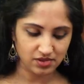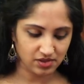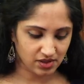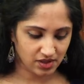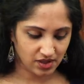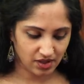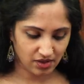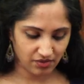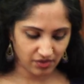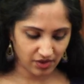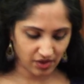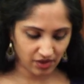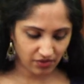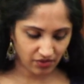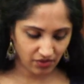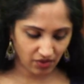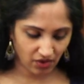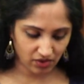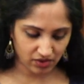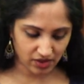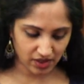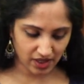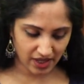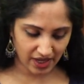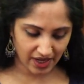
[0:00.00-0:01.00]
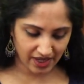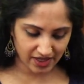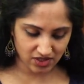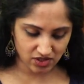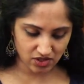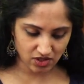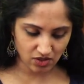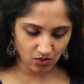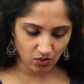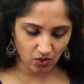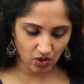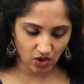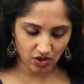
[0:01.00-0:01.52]
get rid of all that
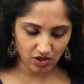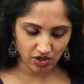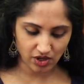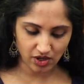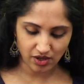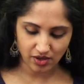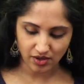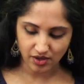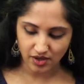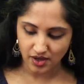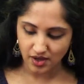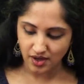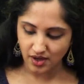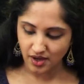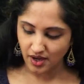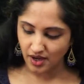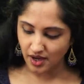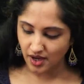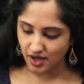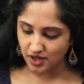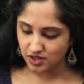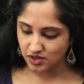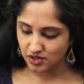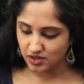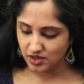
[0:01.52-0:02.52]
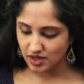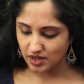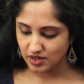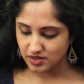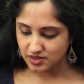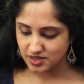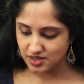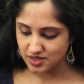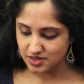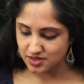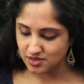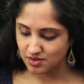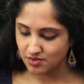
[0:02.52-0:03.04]
extra water, and you get
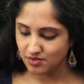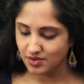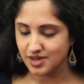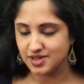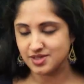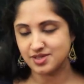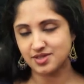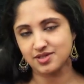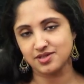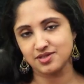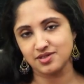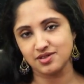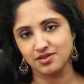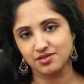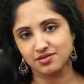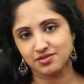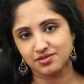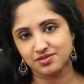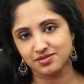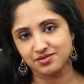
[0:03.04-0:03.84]
just the rice itself.